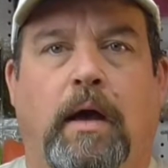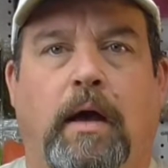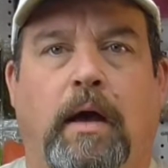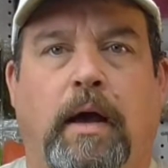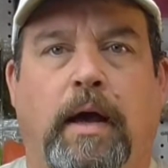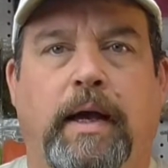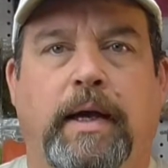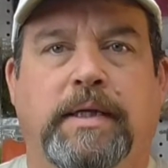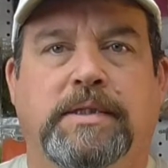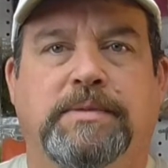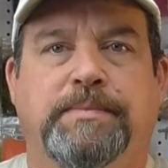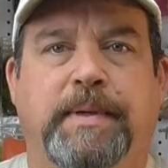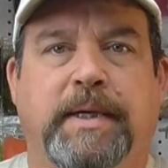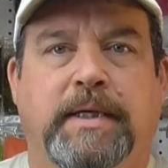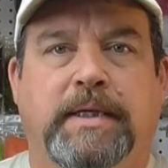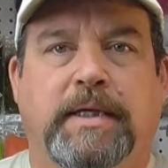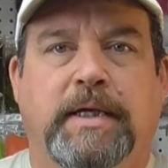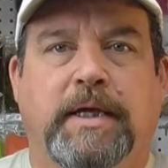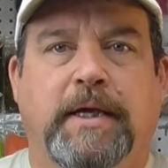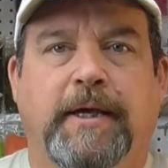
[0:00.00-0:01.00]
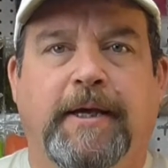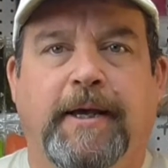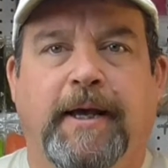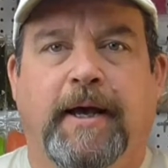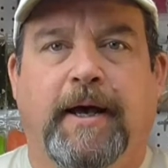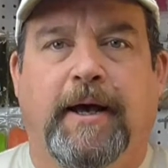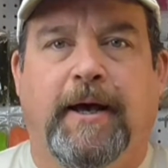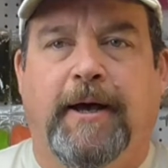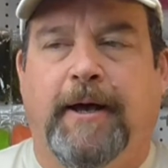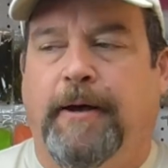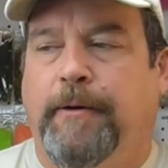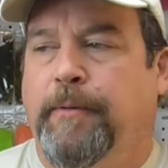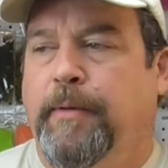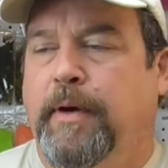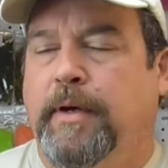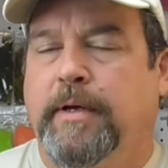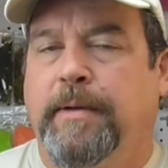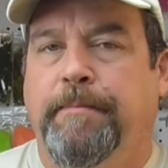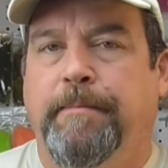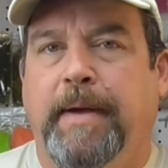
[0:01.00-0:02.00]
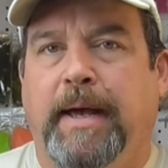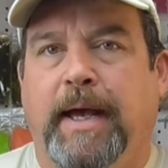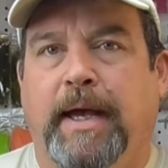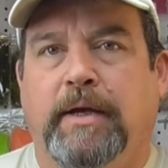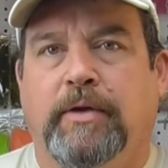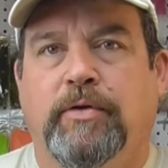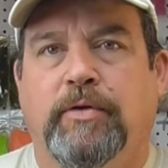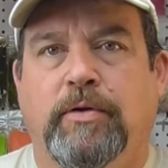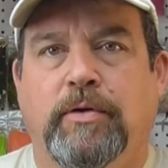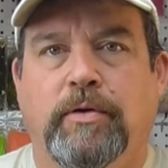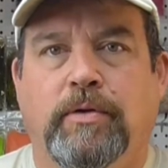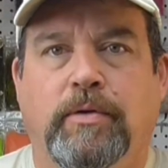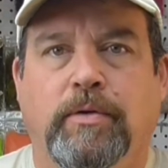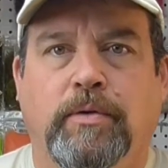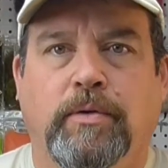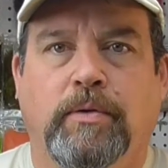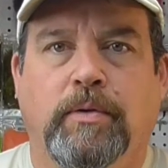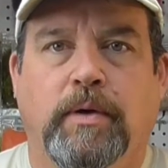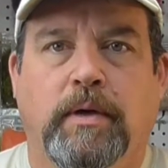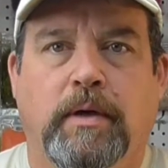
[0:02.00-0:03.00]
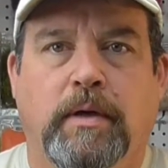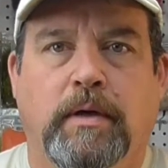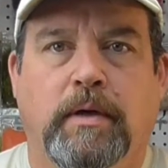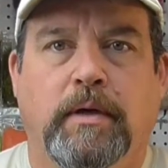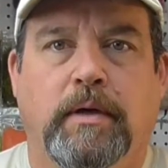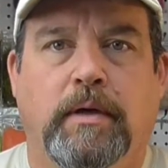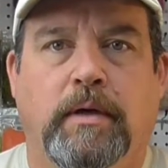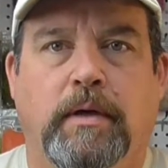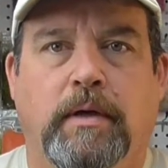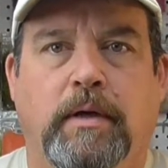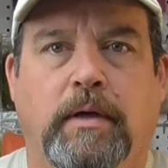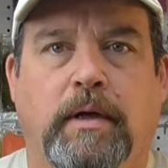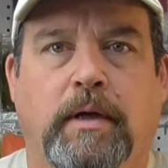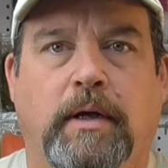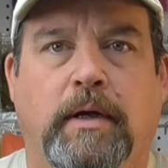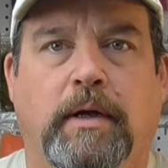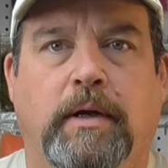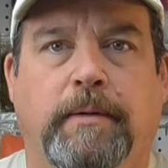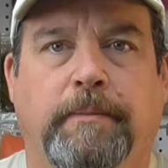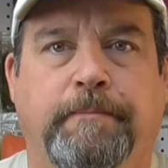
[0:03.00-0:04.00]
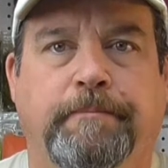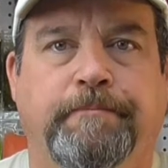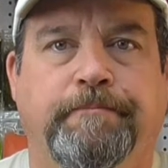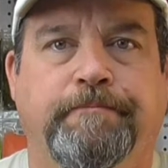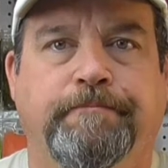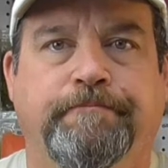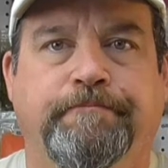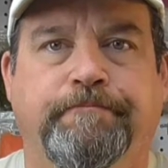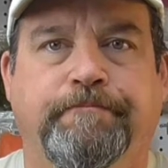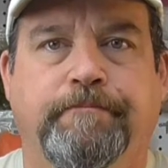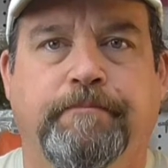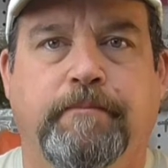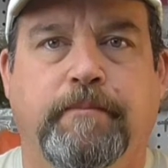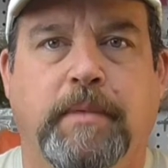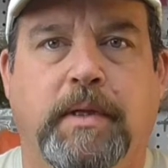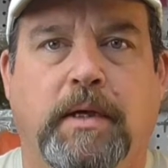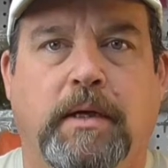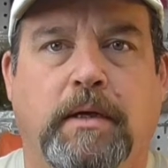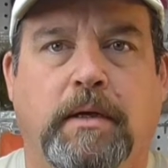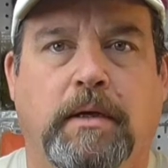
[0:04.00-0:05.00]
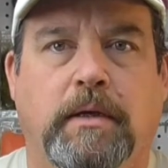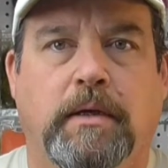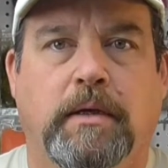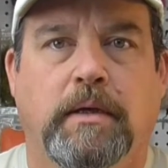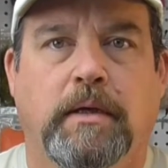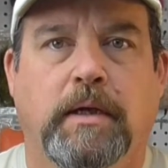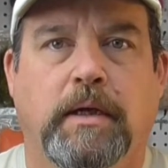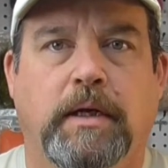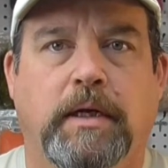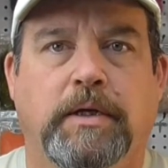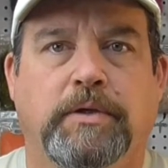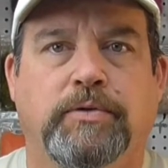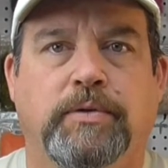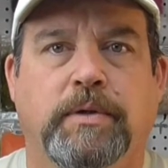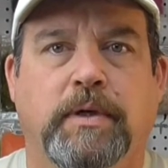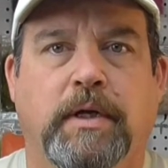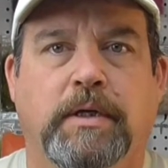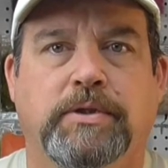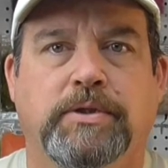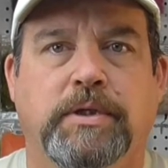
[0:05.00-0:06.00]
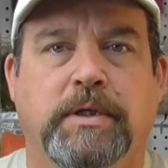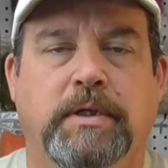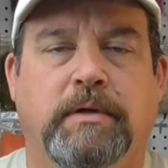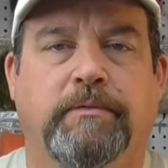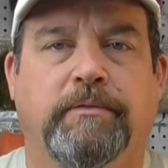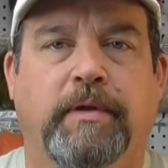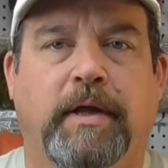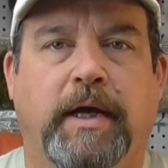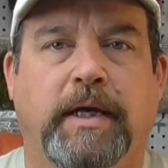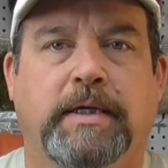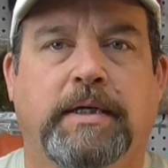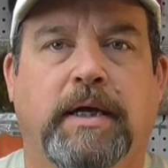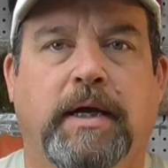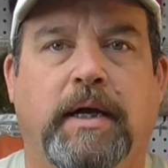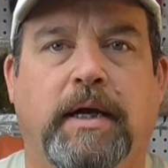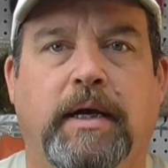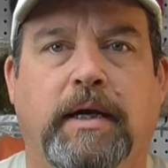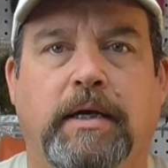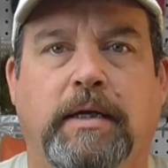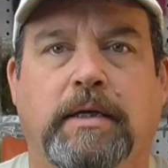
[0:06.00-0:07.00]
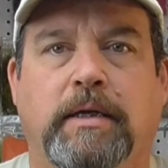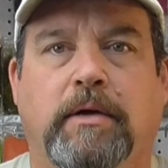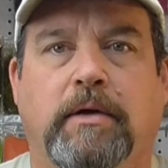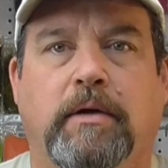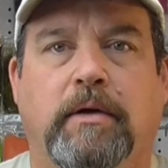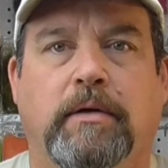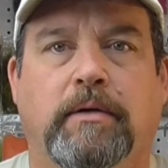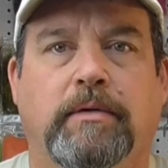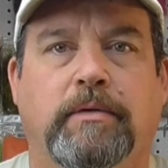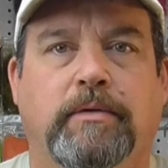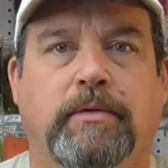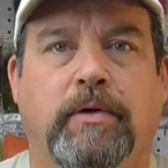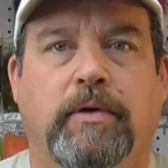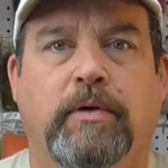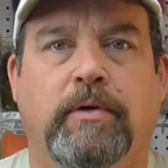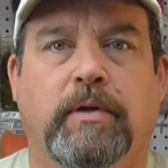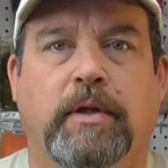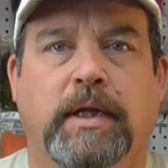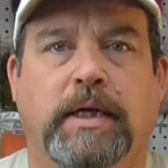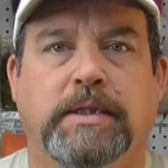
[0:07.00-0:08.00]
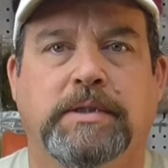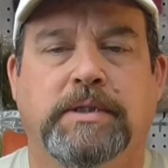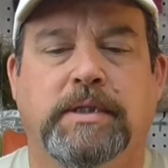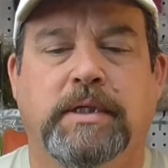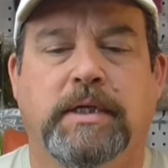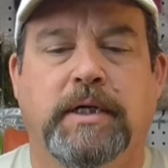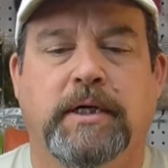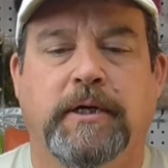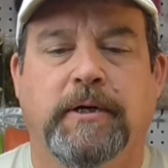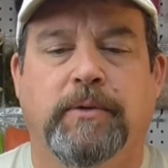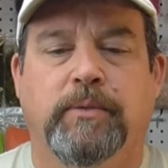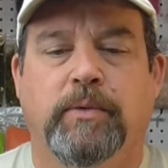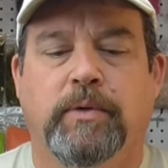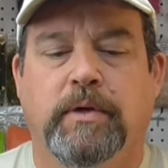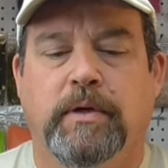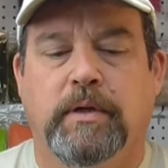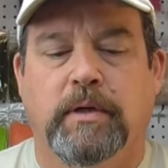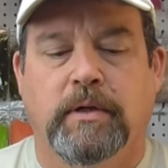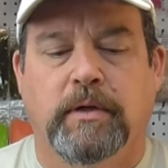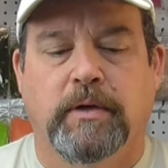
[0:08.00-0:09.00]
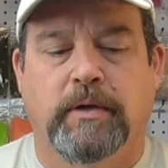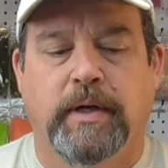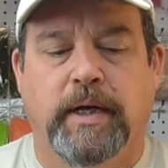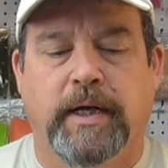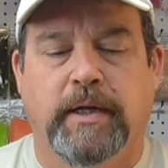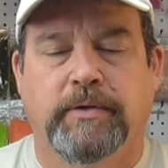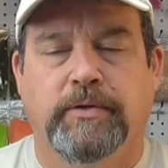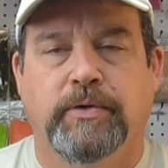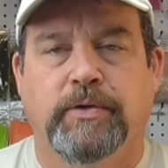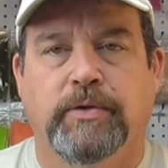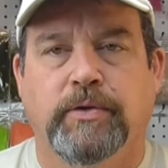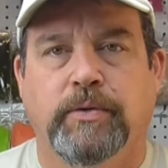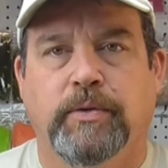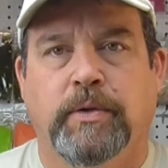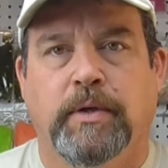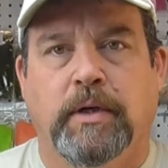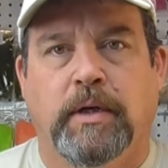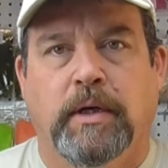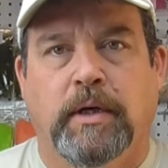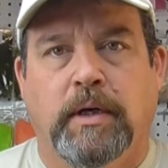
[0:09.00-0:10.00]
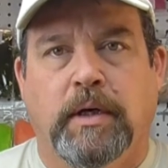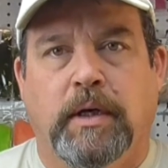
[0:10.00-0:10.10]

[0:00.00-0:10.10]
Hey, it's Big T. Welcome back to an introduction into fly tying. In our third lesson here, we're going to learn how to